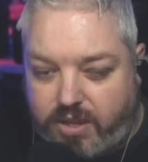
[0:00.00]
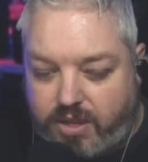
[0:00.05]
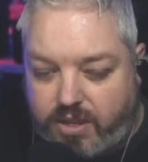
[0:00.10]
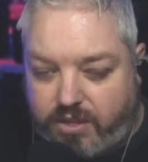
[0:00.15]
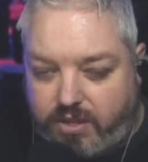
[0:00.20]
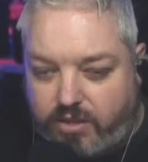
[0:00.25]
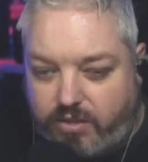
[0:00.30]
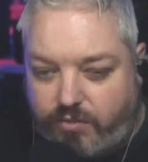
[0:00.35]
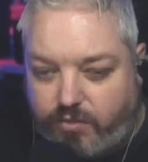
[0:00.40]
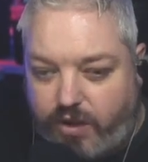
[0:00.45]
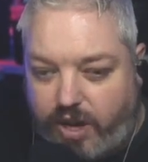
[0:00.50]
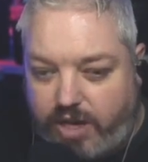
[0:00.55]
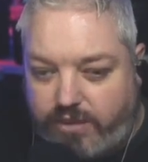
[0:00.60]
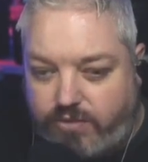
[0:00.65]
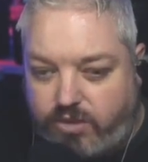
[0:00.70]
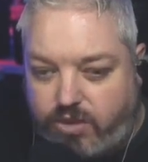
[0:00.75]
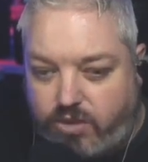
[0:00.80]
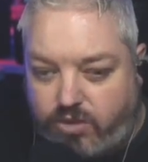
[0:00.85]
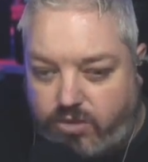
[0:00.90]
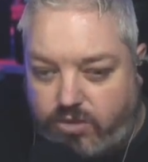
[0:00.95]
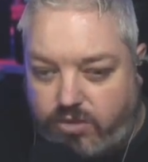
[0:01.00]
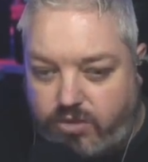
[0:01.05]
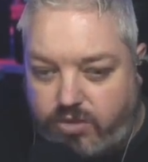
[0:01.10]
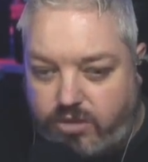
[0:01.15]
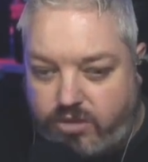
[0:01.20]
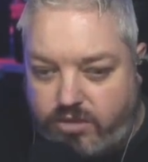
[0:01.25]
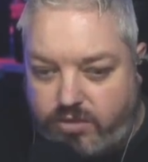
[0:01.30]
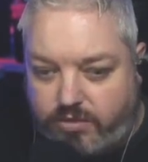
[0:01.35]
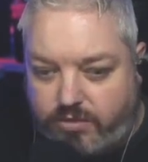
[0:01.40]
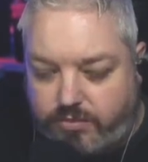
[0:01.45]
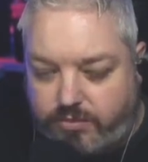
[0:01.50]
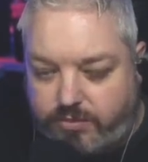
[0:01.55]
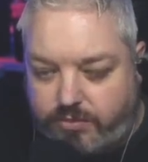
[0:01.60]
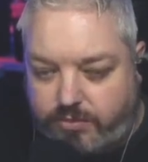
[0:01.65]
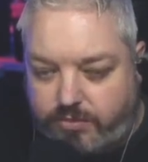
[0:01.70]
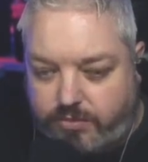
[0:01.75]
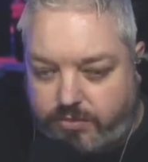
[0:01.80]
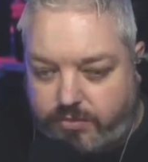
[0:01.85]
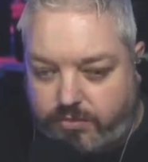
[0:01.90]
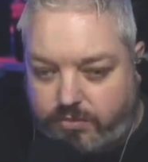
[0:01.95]
There's 5 queues.
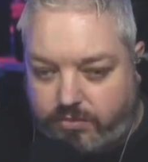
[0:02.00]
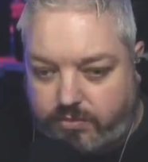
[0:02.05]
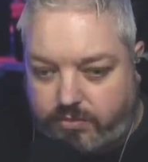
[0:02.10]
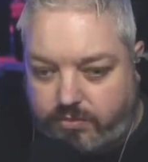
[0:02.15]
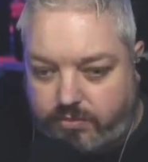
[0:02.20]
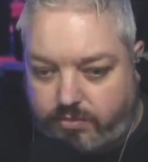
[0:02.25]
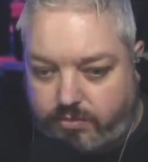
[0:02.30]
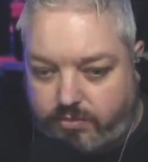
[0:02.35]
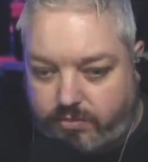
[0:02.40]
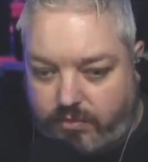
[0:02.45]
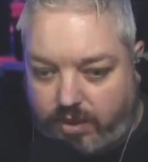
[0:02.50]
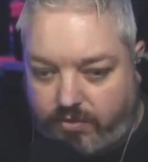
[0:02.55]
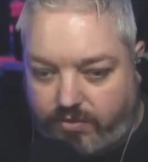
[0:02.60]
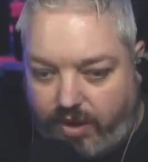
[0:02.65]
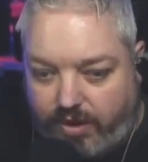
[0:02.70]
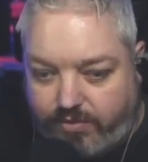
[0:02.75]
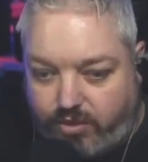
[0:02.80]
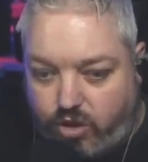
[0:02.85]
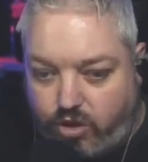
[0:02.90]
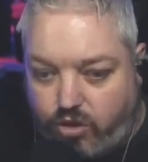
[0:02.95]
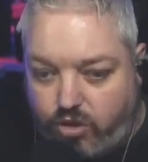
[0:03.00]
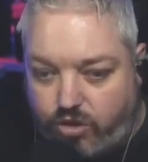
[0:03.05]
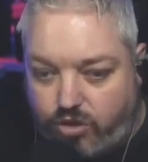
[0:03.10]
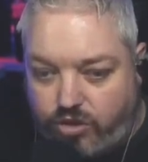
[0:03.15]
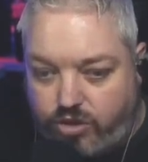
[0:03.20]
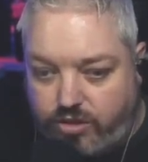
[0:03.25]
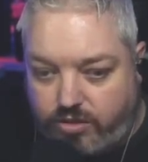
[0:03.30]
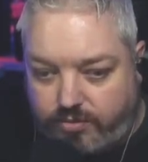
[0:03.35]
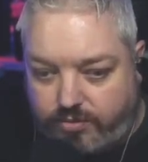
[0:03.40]
5 queues.